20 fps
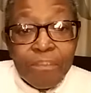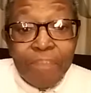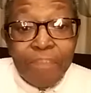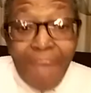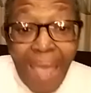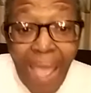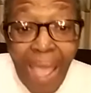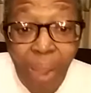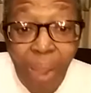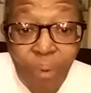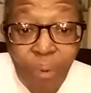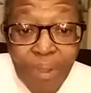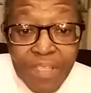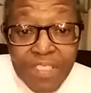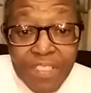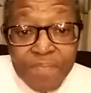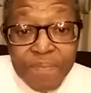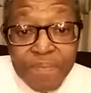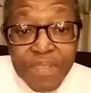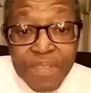Power,
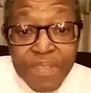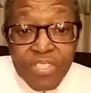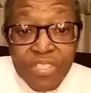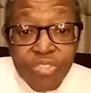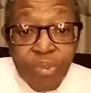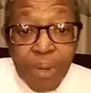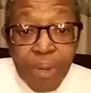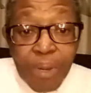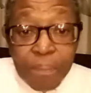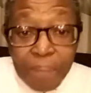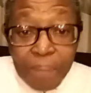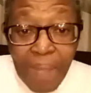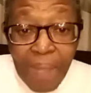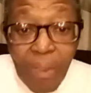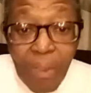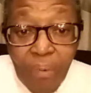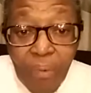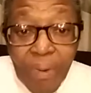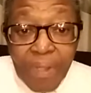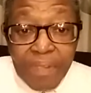spiritual
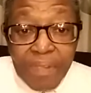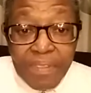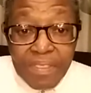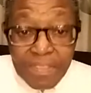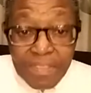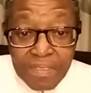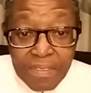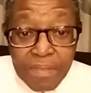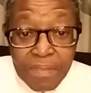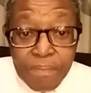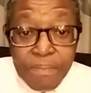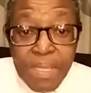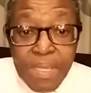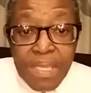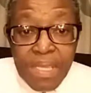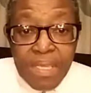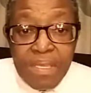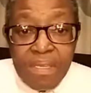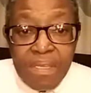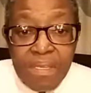power is in
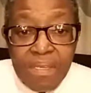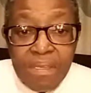me.